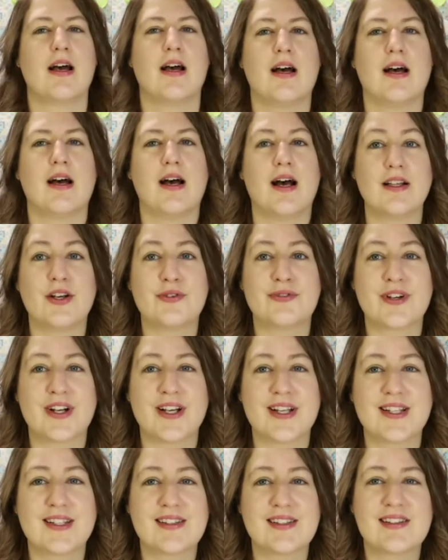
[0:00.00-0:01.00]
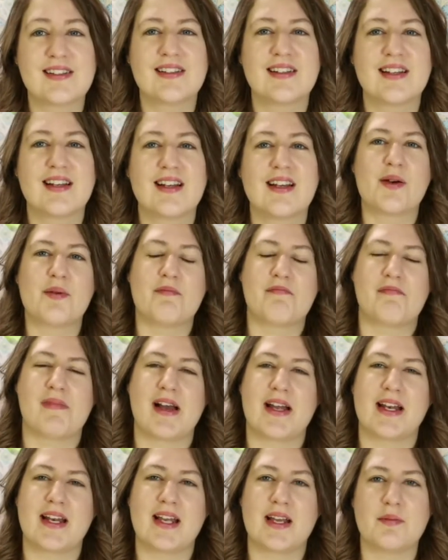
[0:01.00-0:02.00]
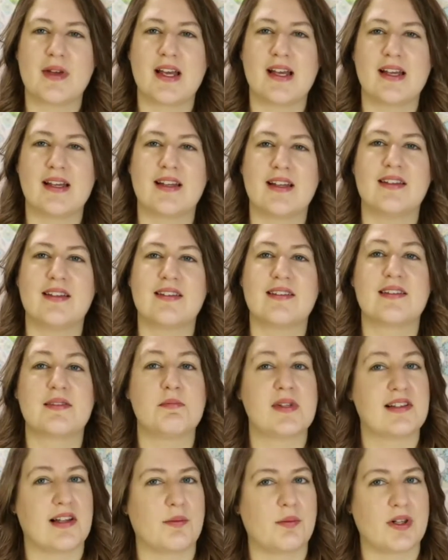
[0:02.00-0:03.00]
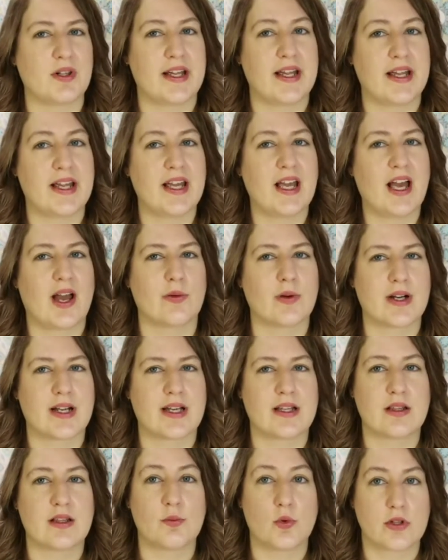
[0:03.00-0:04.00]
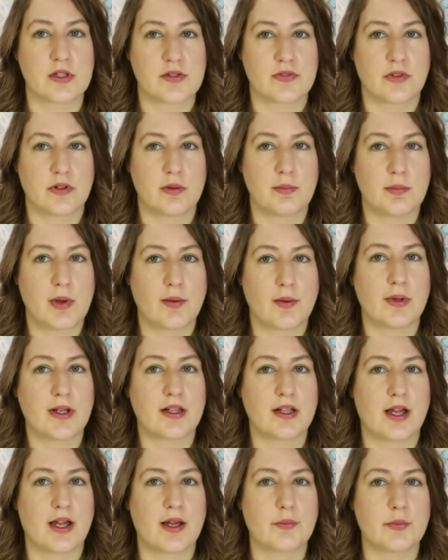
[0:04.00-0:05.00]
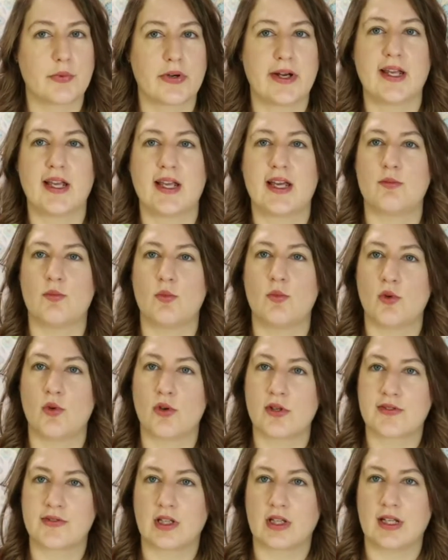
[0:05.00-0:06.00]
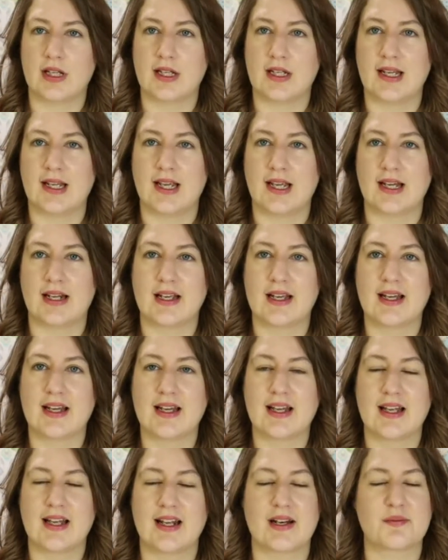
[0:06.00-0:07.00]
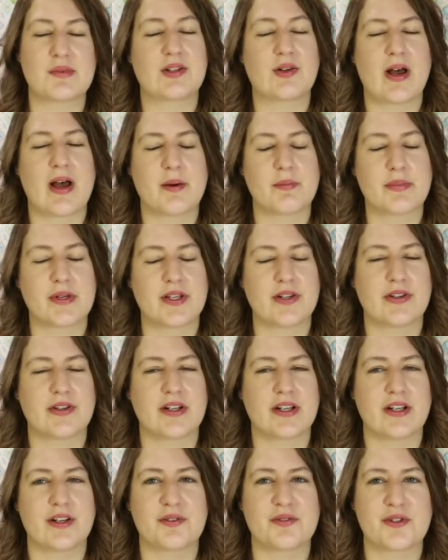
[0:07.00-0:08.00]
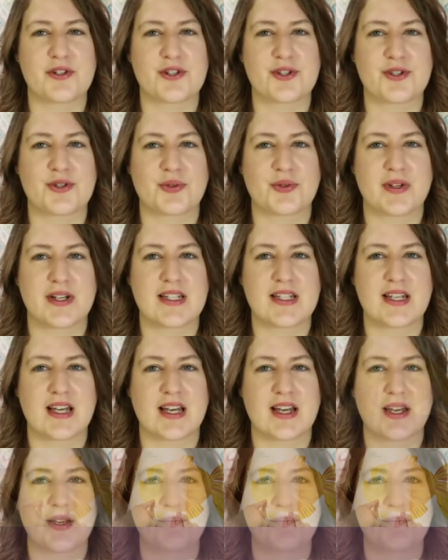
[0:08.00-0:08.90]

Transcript: Hello friends, my name is Miss Emily. I work at the Mooresville Public Library in Mooresville, Indiana, and I'm so happy you're here for story time.